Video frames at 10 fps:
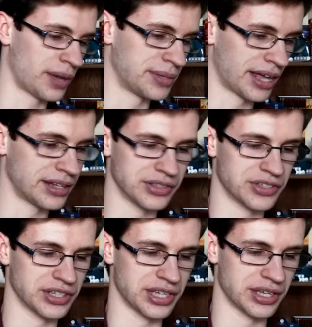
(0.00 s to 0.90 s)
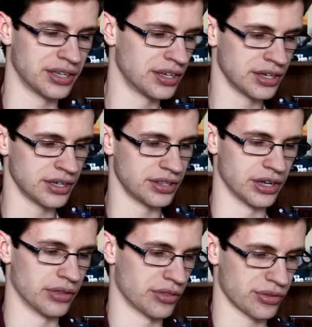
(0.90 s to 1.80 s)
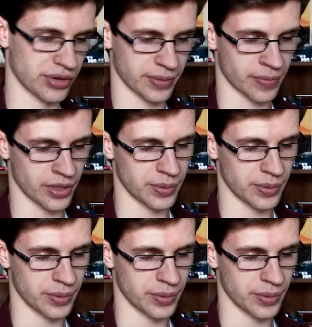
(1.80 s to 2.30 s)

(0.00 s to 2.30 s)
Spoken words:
I mean, I didn't see the other three,